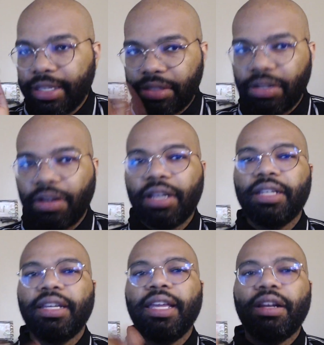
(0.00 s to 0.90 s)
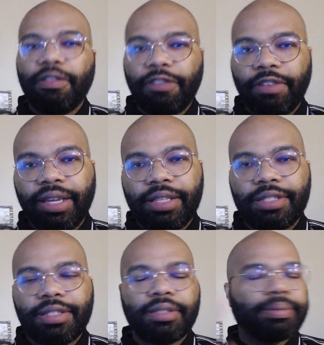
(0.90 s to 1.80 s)
daughter and her
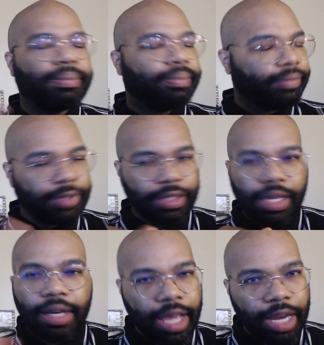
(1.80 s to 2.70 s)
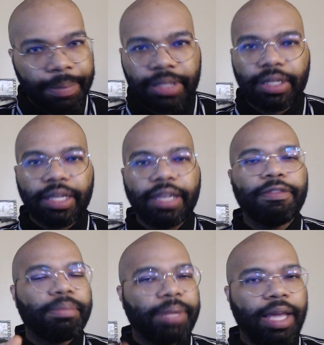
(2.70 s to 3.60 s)
friends anonymously
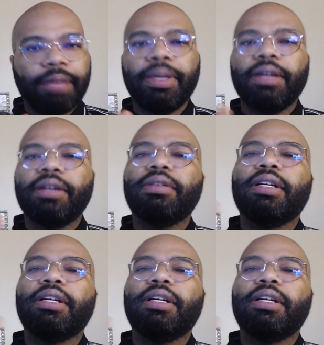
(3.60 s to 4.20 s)
through blackmail